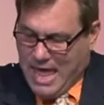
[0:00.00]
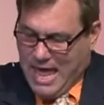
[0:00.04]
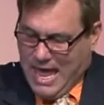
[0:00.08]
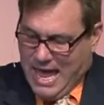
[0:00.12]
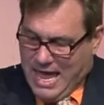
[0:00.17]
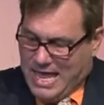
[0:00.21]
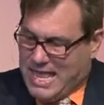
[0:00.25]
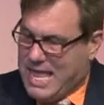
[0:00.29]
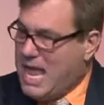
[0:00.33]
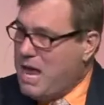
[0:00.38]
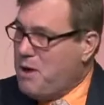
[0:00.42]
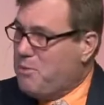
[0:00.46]

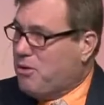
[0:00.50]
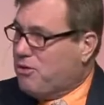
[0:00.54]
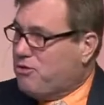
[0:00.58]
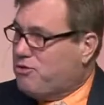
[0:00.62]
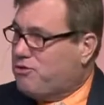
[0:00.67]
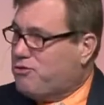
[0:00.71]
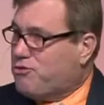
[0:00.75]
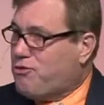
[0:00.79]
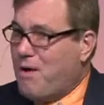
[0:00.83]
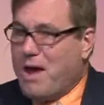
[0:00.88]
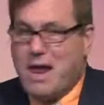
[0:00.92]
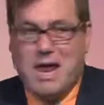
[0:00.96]
and he
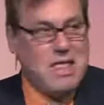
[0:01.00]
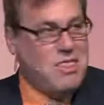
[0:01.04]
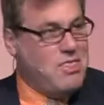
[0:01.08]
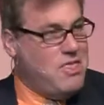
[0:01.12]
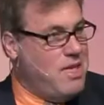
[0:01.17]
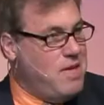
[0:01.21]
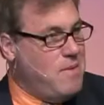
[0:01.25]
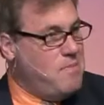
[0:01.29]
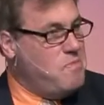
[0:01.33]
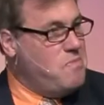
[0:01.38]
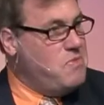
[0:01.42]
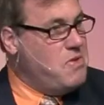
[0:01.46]
restrained
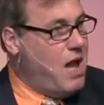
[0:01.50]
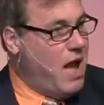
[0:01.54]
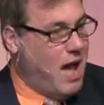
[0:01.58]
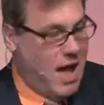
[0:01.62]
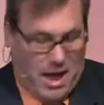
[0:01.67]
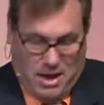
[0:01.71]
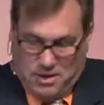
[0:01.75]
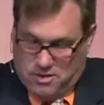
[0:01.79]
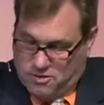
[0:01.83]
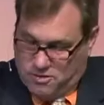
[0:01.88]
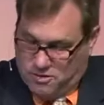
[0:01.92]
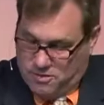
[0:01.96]
them
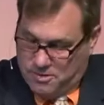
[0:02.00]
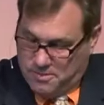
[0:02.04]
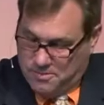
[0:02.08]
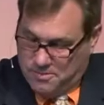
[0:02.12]
not.